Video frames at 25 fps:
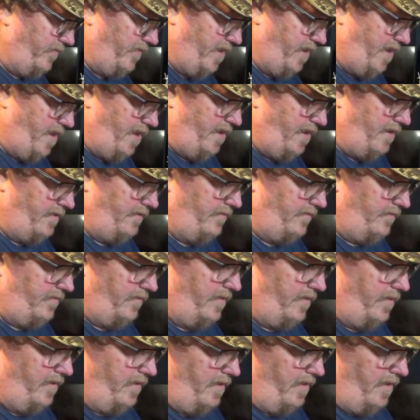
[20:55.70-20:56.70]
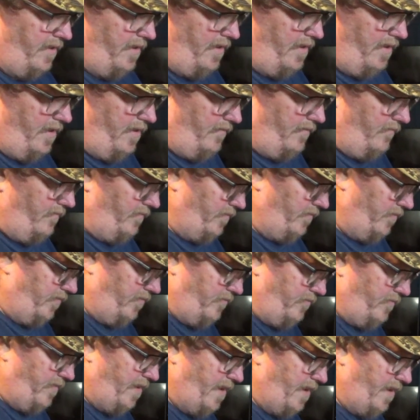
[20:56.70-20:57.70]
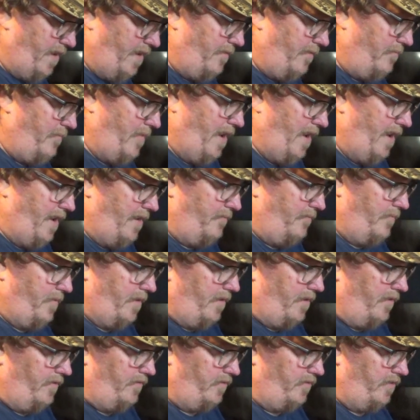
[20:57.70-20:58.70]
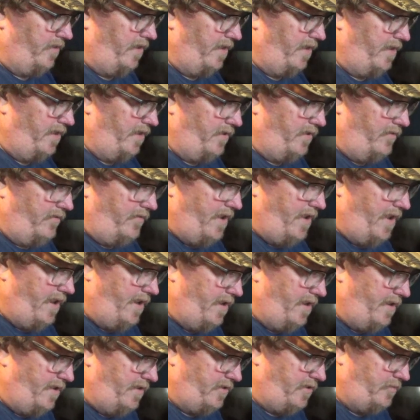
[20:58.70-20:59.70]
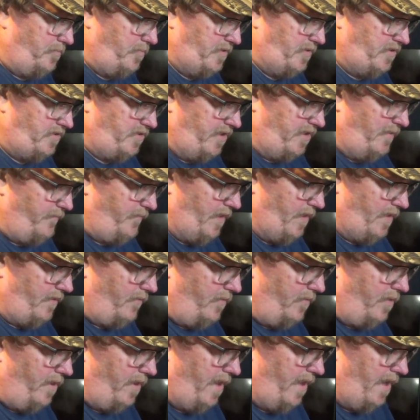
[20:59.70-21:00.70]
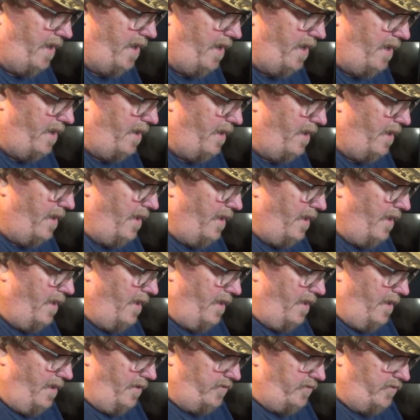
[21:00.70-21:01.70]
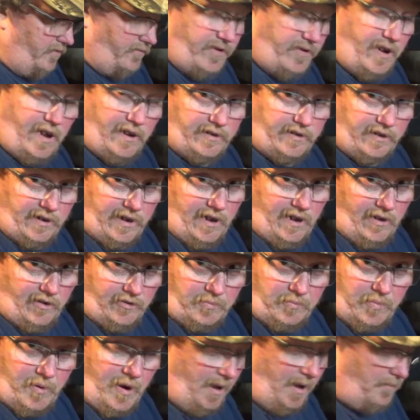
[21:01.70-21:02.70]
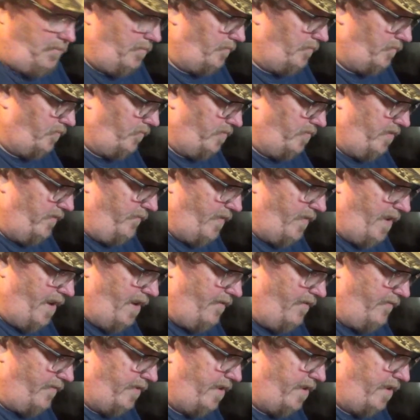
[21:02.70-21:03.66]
yet. We'll do that in a minute because you need to do that in a specific way so not to cause problems when you fire the